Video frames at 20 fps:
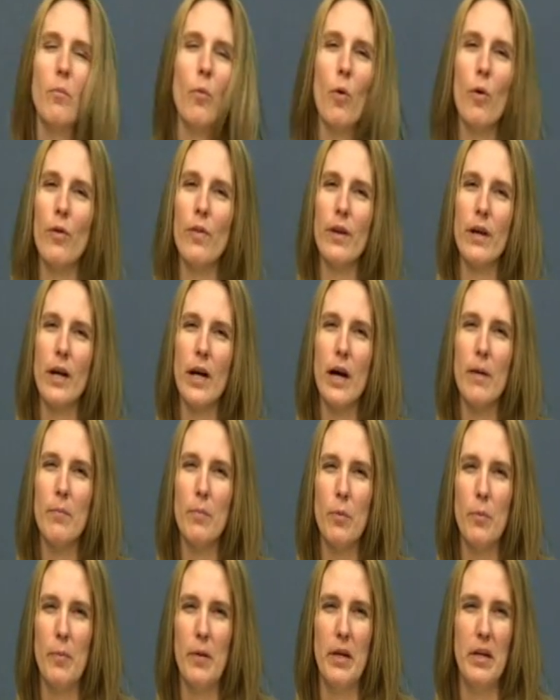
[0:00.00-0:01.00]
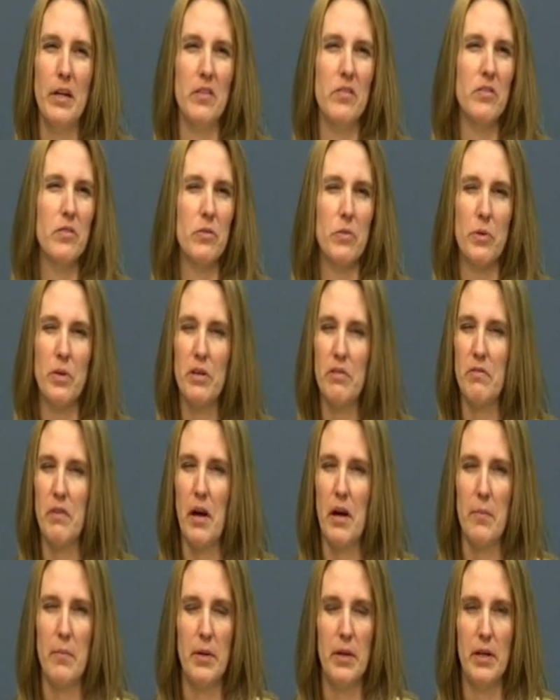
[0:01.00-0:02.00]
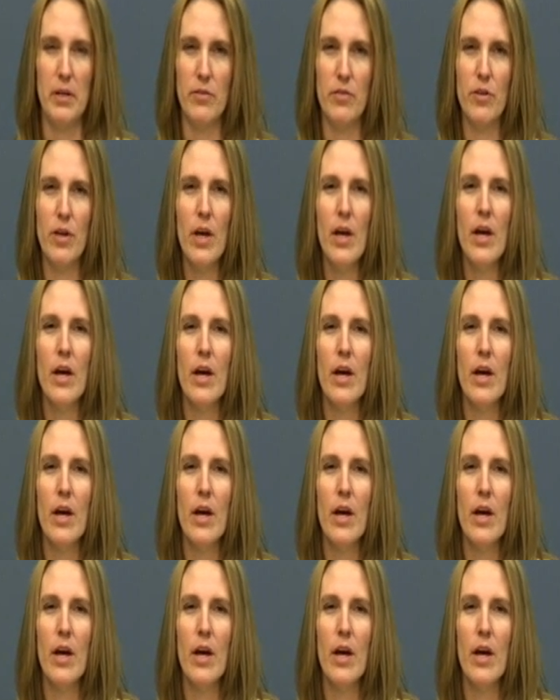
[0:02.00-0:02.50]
more than a couple minutes, 3 to 5 minutes.